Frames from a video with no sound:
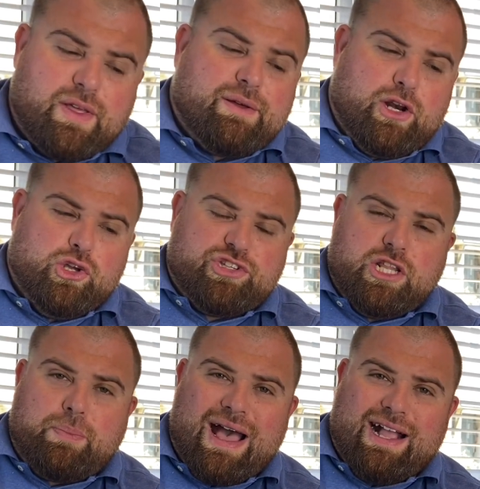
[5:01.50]
They're loose in
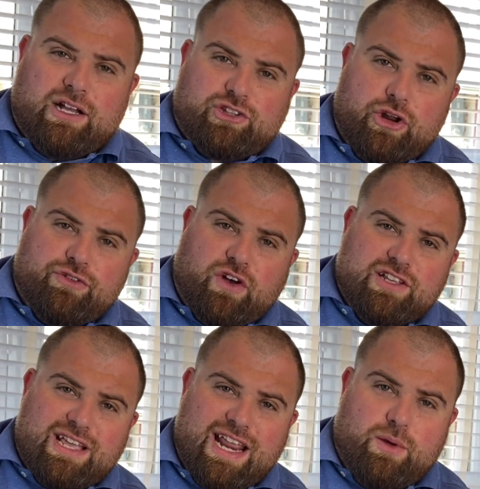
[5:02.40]
the pack. I don't
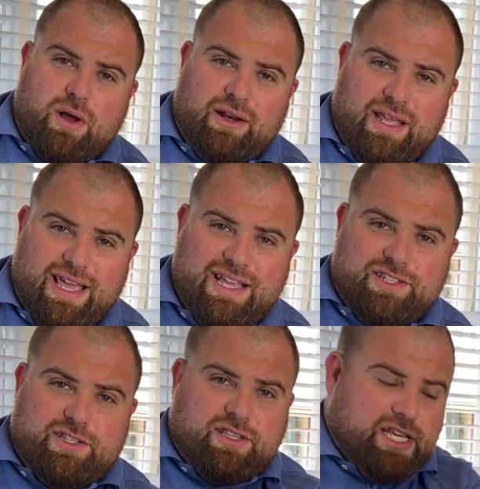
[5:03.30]
advise anyone
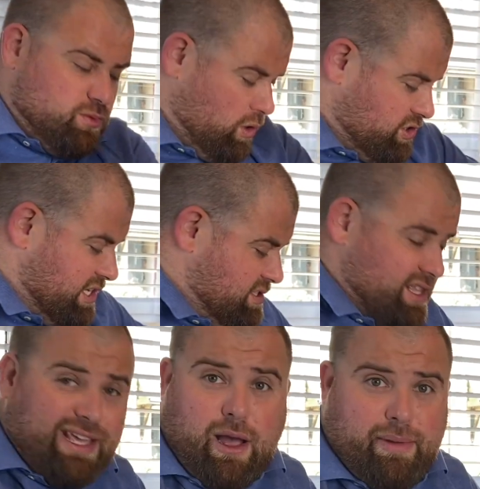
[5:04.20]
eats these Wotsits that
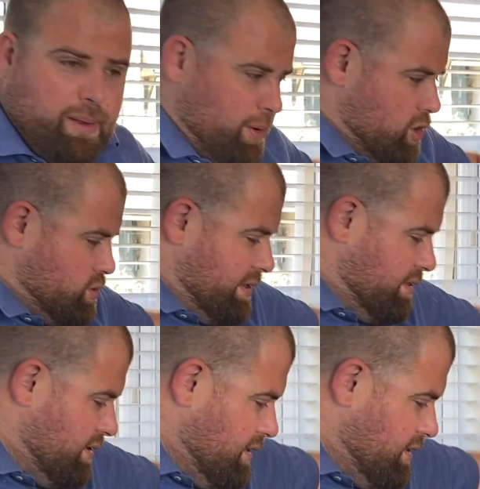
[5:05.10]
they come in the box with.